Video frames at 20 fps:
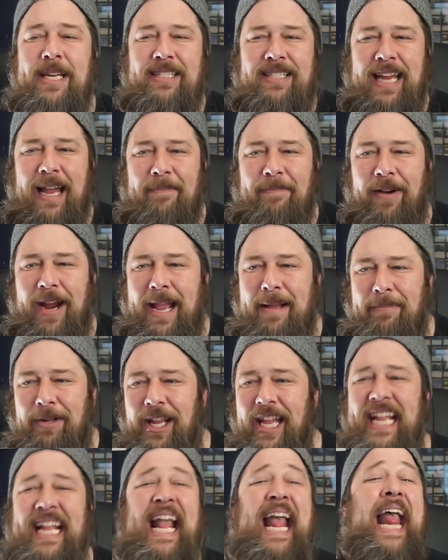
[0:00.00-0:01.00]
gonna stop
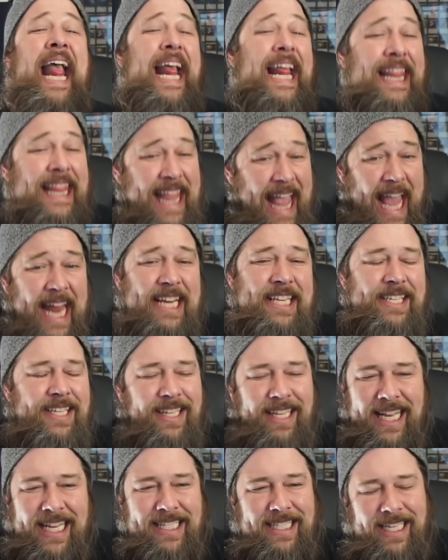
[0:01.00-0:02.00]
rambling. That is a
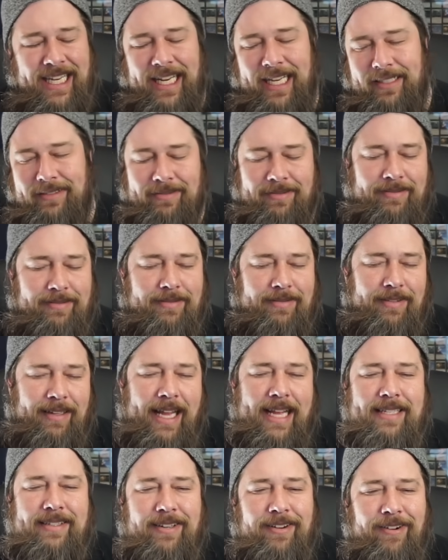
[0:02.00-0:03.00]
listing.
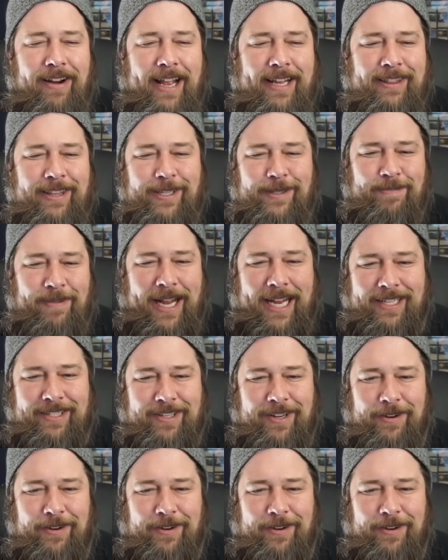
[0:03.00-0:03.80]
Let's crack this box